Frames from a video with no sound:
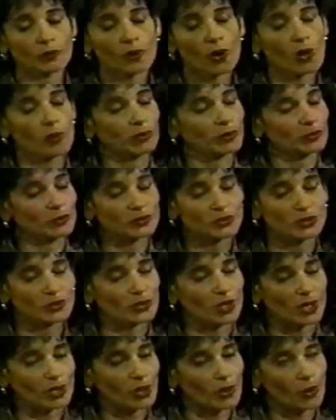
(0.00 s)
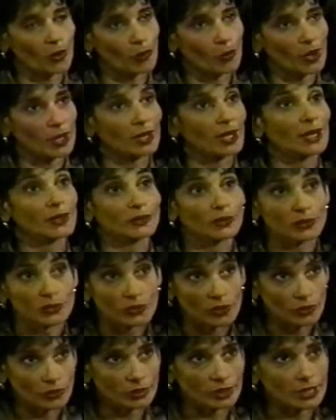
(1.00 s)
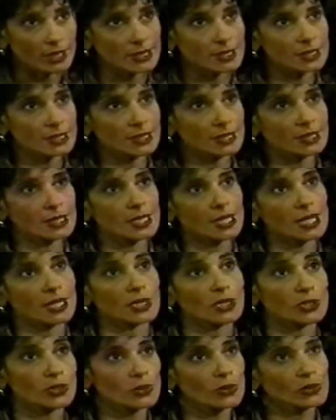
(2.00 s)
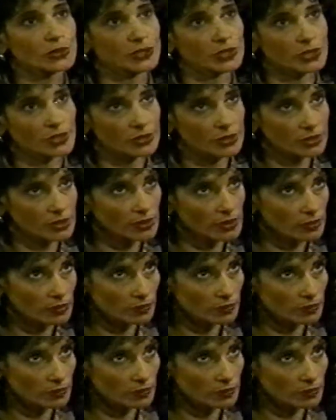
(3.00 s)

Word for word: problems do not go away like the journalists and soldiers.